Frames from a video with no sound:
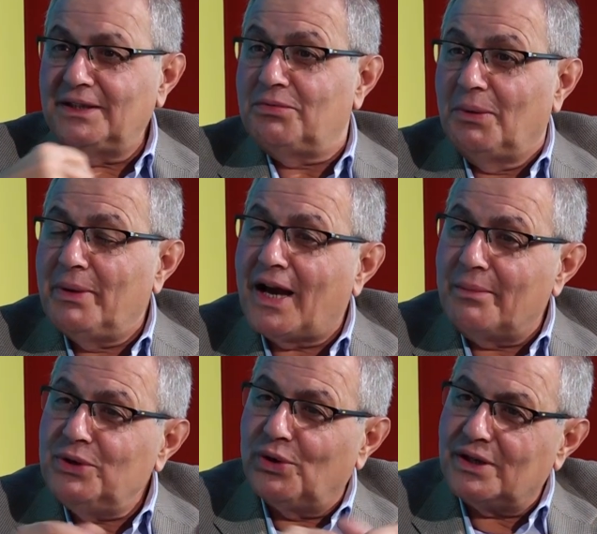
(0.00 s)
and it will
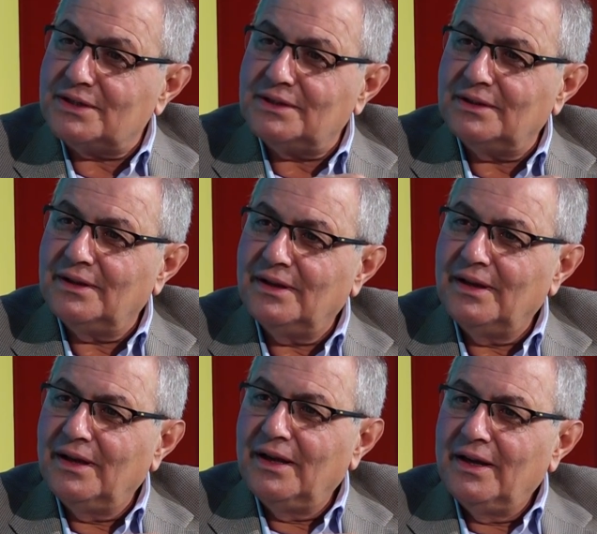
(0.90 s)
become yours.
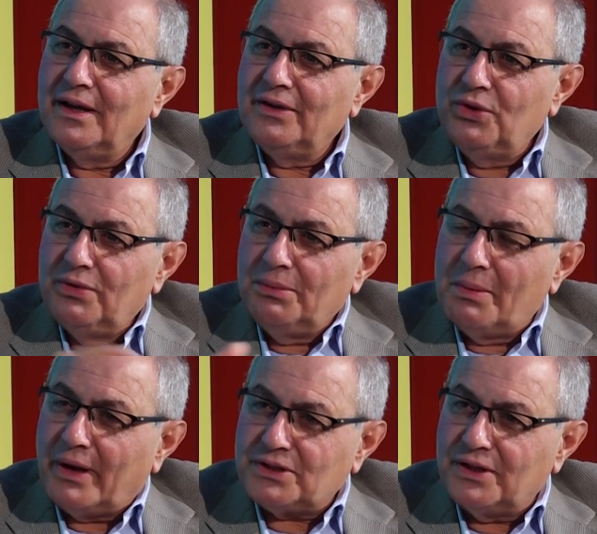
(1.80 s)
You will
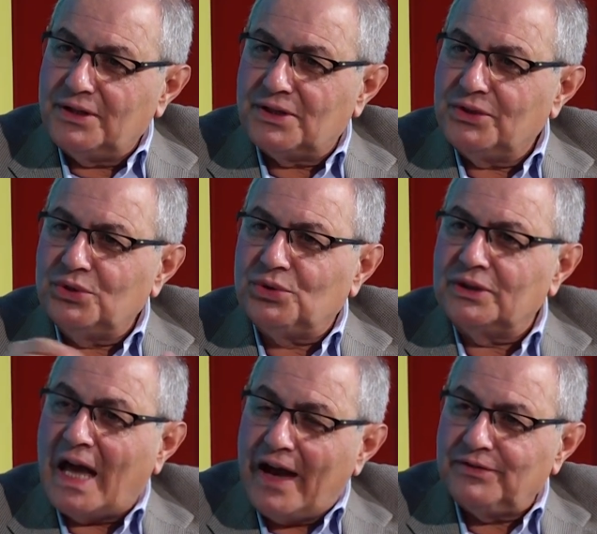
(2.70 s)
be much richer. You
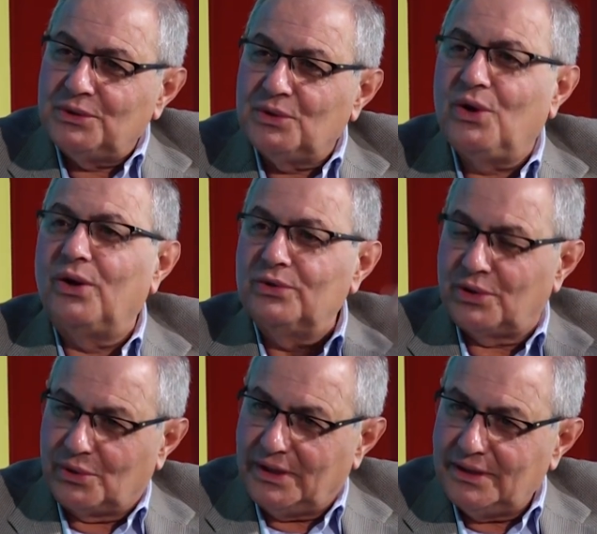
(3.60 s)
don't have to go
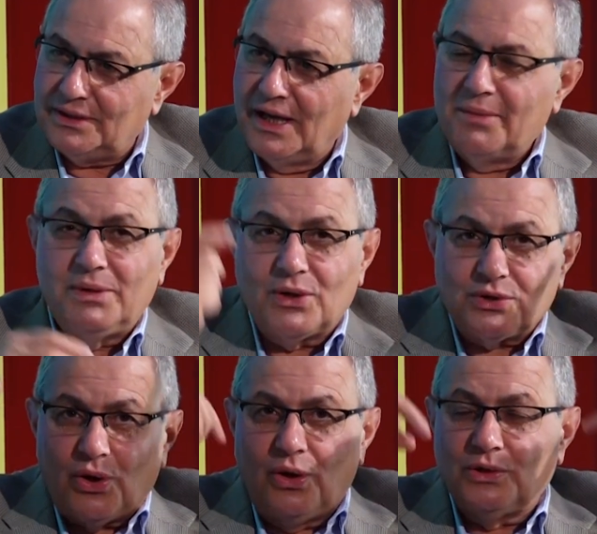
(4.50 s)
through it,
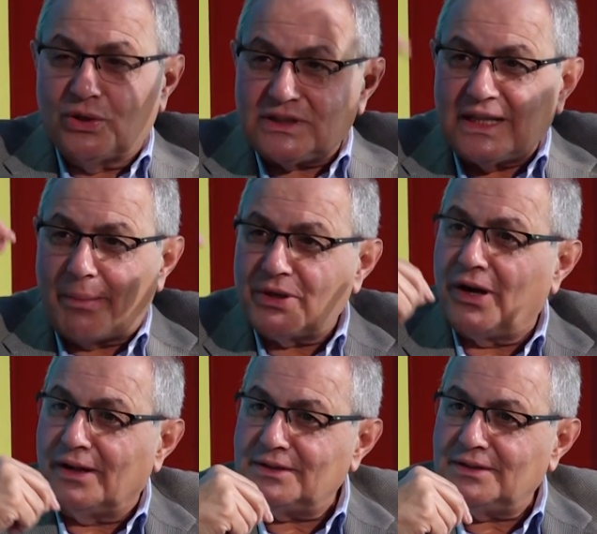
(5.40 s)
because all those
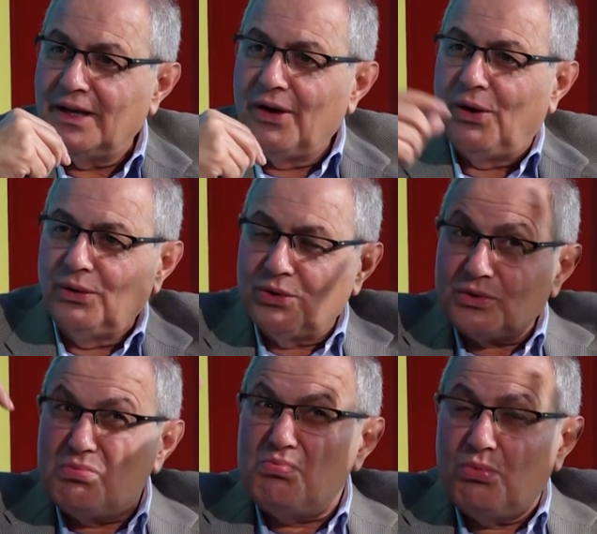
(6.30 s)
snapshots, all
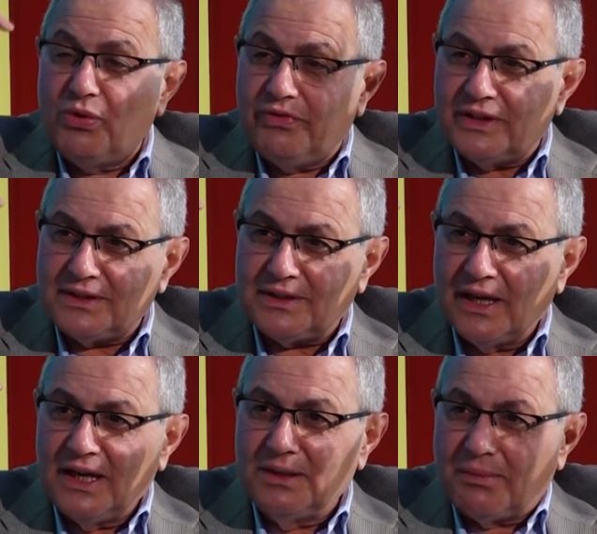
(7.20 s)
those movies
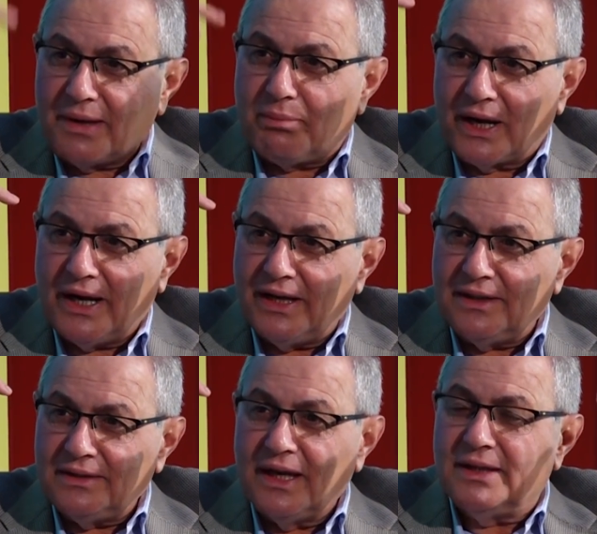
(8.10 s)
in my
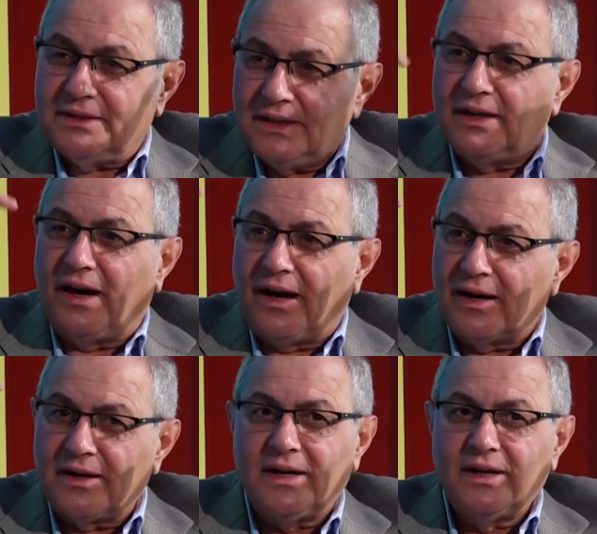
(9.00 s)
brain, they
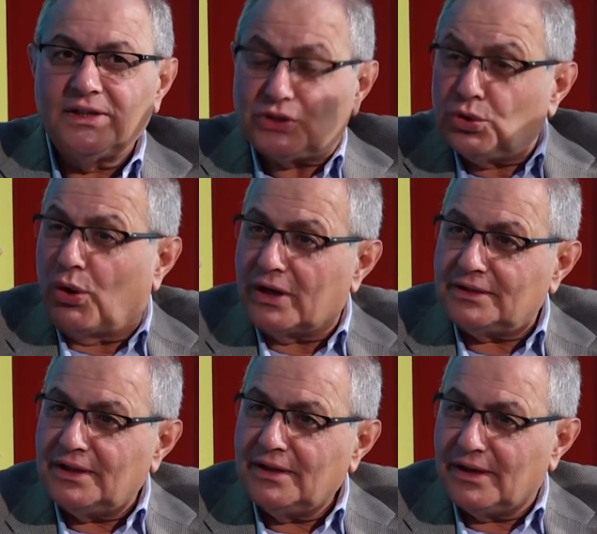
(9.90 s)
are
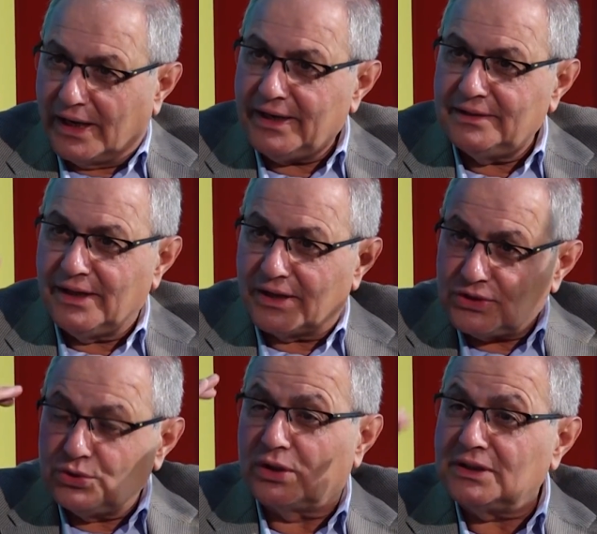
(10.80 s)
stored, right? They are
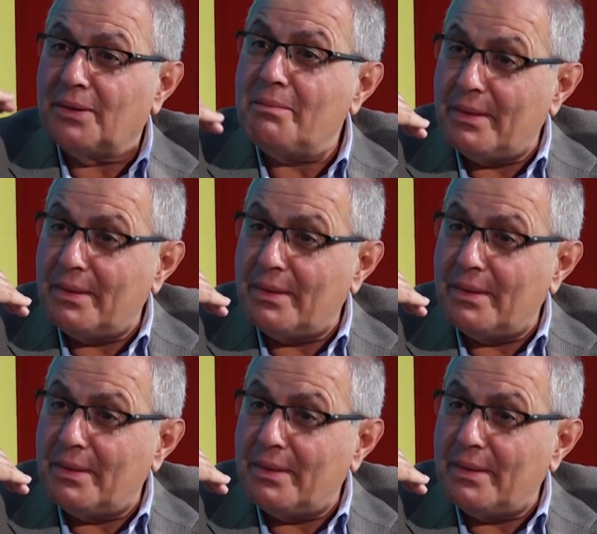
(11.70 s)
stored in a